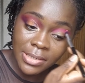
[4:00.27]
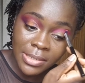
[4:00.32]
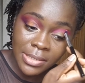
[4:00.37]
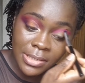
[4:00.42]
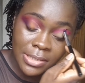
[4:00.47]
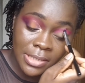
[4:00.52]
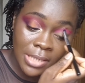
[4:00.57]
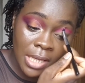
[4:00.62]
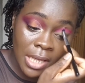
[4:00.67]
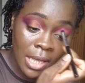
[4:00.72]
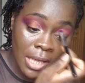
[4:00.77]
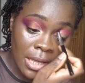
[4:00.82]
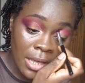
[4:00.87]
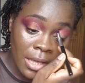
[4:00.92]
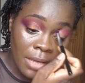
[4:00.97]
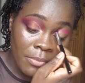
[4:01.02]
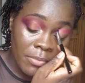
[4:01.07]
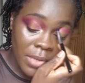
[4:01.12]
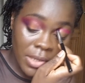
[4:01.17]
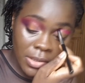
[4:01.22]
it
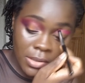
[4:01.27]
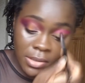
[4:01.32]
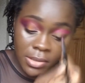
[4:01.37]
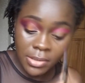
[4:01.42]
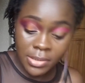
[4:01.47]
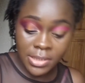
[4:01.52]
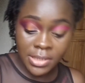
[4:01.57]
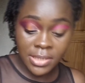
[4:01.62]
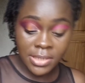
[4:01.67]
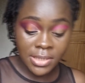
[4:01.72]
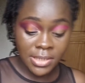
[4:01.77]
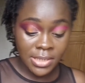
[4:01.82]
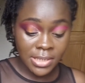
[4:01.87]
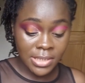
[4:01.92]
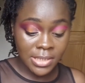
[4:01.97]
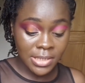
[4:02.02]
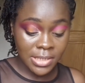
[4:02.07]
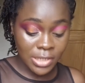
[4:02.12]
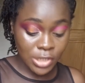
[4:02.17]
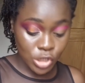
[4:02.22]
because
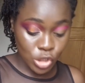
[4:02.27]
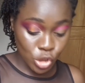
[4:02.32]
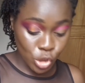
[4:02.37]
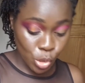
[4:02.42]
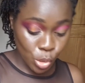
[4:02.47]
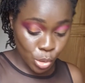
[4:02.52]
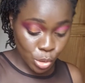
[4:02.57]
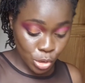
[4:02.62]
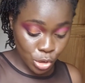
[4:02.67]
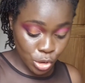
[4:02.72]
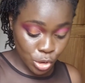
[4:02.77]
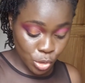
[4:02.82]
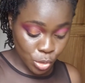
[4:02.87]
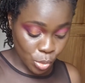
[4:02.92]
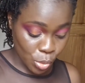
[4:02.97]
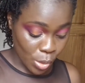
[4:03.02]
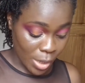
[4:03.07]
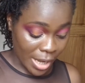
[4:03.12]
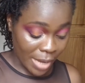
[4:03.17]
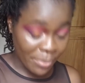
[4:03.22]
it is known
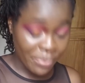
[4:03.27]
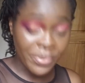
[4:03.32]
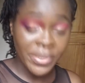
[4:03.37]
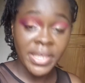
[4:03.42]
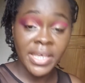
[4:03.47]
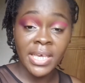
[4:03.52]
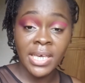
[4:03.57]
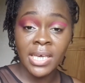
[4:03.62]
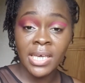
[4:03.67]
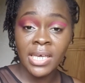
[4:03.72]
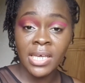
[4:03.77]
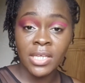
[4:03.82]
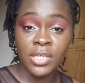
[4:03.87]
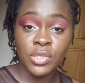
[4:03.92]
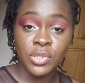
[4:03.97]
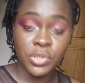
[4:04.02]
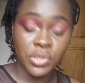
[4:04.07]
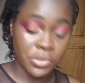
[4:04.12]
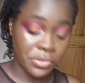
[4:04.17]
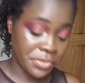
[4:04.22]
to appear
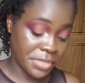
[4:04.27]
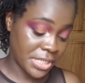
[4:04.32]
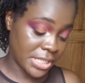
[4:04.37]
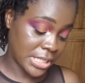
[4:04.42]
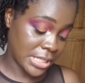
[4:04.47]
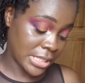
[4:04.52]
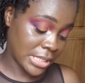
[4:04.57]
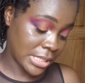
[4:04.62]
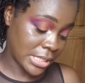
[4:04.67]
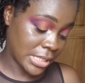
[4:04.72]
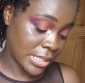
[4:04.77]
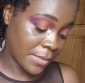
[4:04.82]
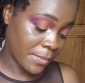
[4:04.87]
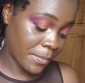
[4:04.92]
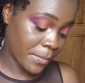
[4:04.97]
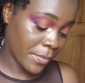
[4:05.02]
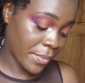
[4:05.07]
during